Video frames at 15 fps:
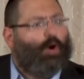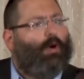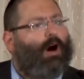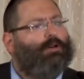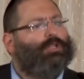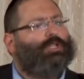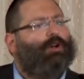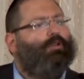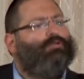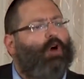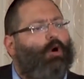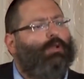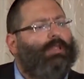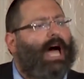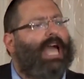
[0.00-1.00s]
You also
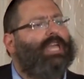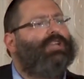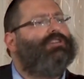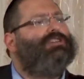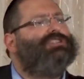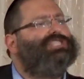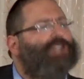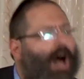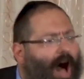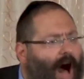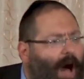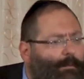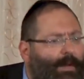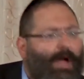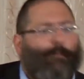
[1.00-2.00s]
don't like your
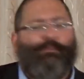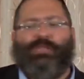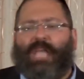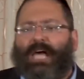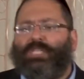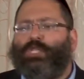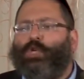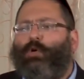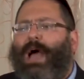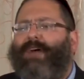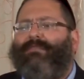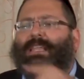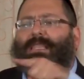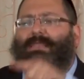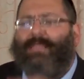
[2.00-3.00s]
job. Plus you
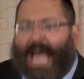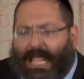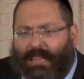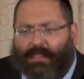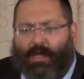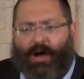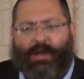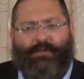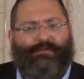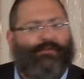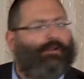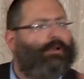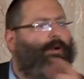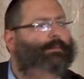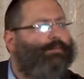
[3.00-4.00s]
have a deadline
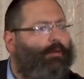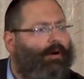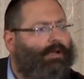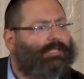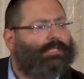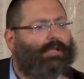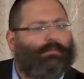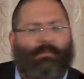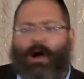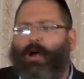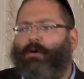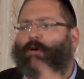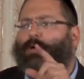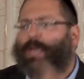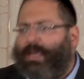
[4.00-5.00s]
for your boss
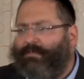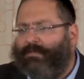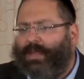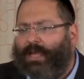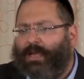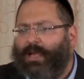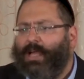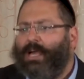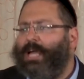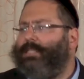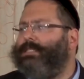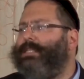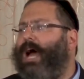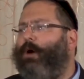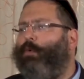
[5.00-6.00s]
tomorrow evening.
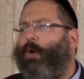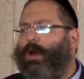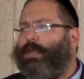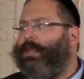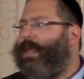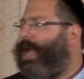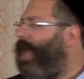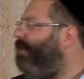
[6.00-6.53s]
It's now one and a